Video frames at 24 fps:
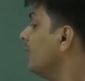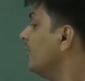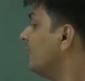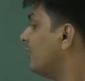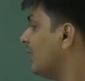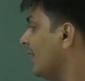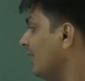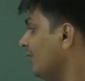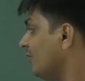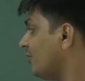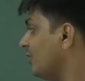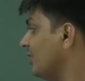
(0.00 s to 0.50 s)

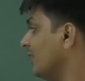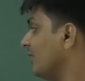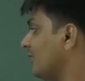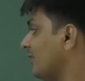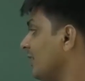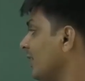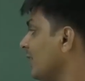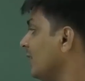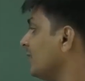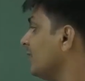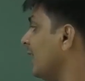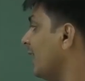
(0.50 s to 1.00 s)
Dressed in a
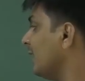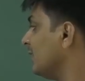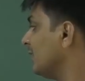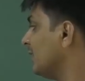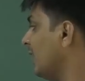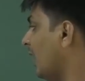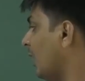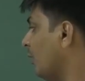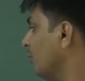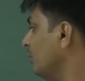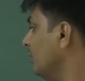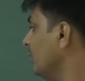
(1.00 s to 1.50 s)
silk
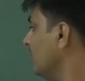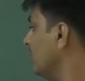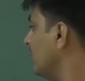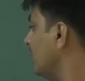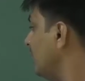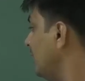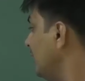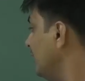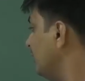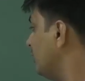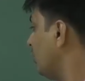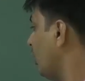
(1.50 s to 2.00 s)
nightgown,
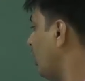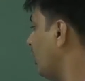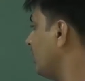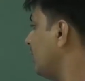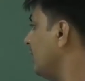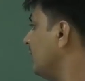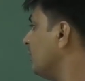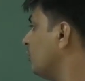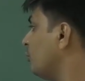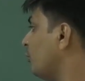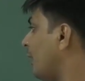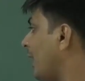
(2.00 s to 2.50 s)
he thought
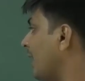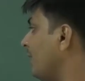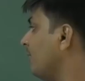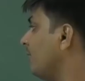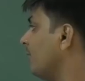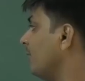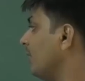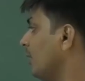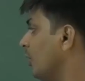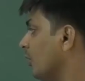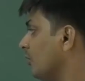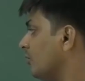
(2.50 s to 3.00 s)
his wife
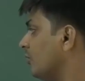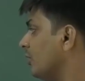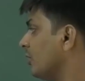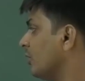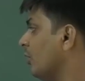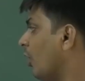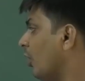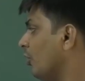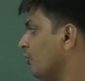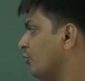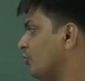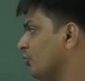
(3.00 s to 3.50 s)
looked
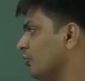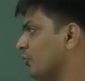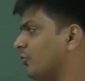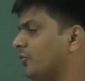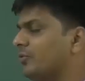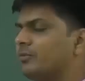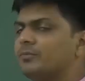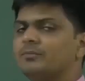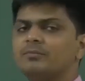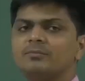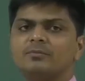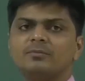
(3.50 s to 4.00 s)

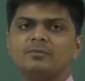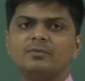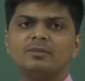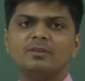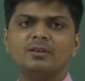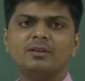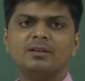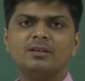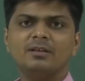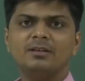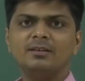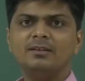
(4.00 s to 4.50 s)
gorgeous.
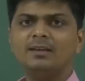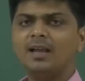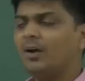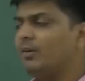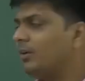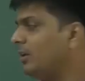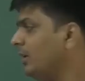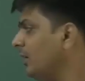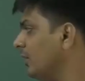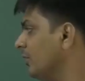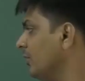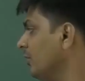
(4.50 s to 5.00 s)

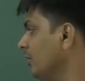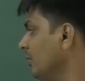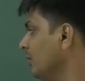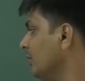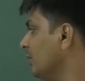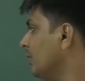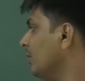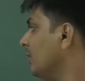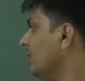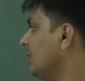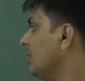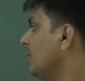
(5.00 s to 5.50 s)
Now here,
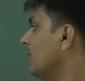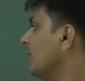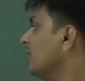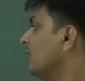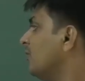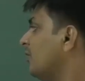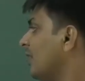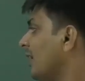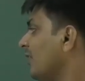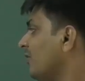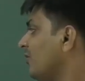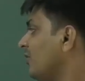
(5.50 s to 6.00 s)

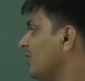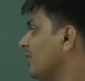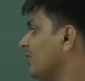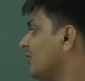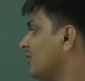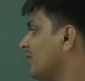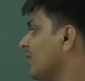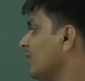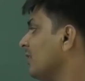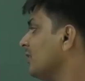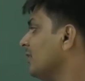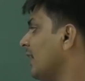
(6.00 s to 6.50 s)
dressed in a
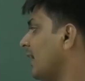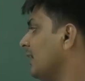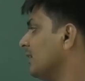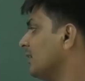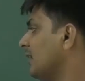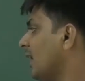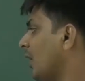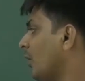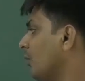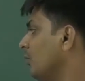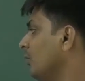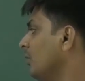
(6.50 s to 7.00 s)
silk
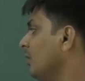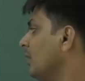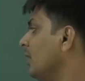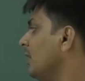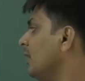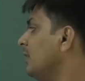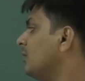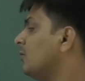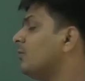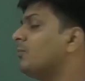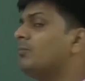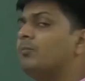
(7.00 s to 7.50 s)
nightgown
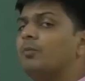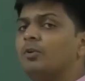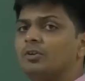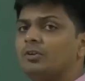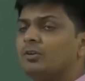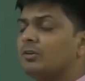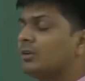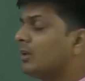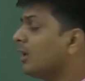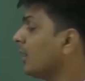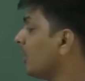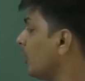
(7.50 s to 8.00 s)
is put
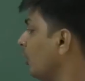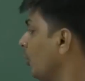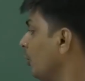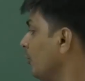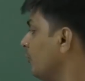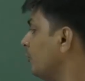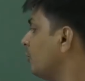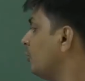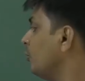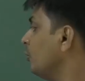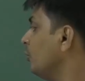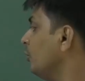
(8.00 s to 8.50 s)

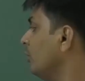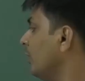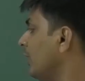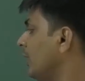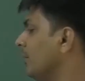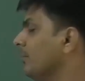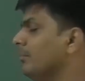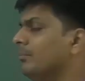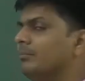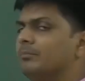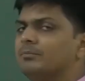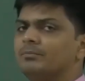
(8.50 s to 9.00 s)
close to
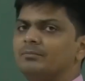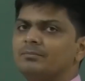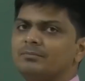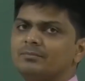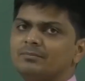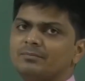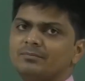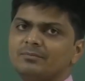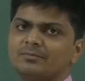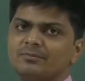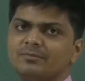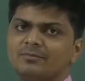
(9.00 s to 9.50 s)
him.
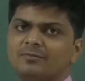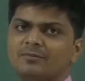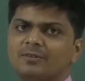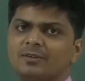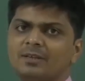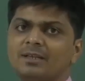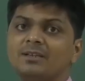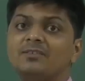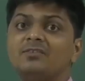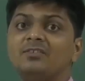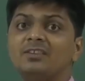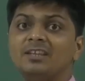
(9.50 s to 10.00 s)

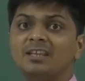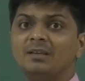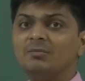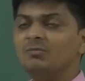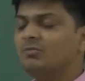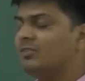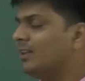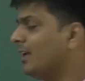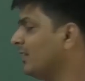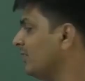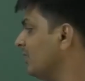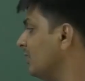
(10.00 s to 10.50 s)
It
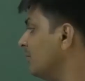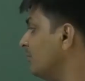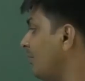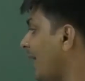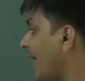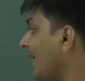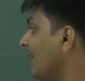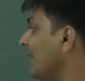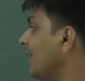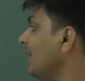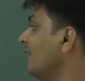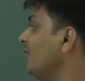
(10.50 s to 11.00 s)
seems that the
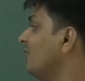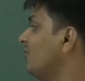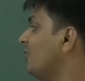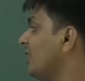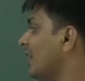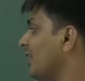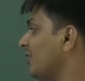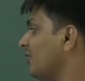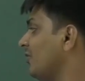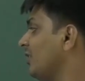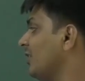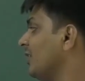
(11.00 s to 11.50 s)
man is
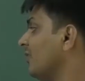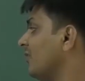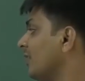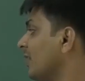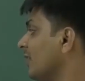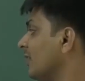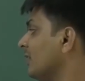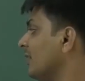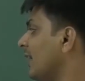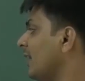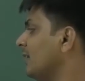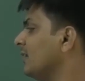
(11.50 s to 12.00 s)
dressed in a
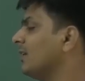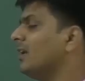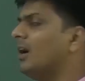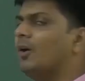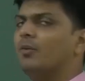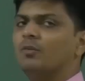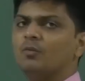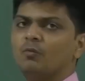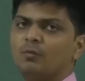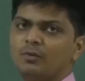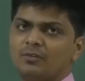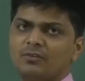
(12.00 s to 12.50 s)
silk
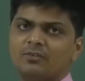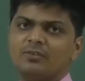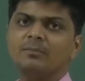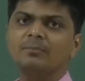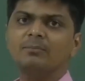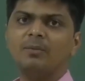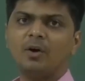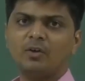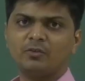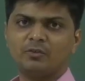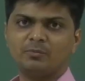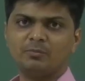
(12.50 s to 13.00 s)
nightgown, which is
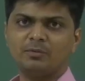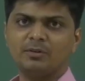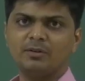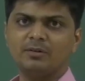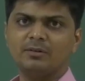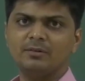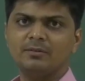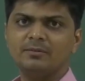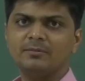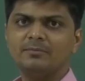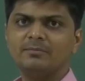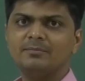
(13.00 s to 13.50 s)
impossible.